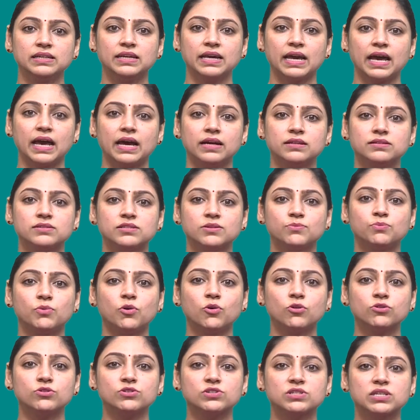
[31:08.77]
can
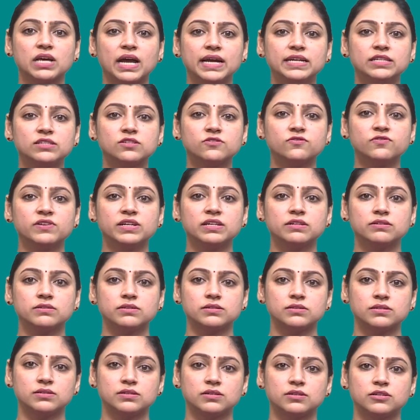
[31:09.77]
support scientific
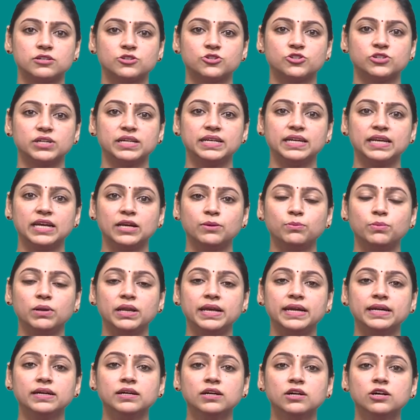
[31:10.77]
research,
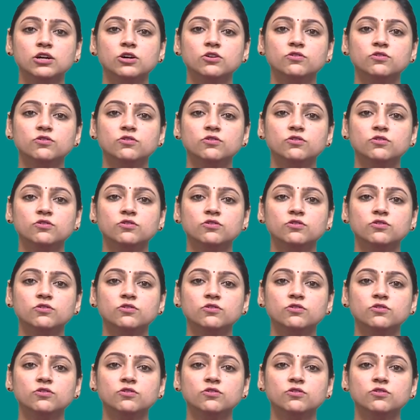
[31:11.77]
enabling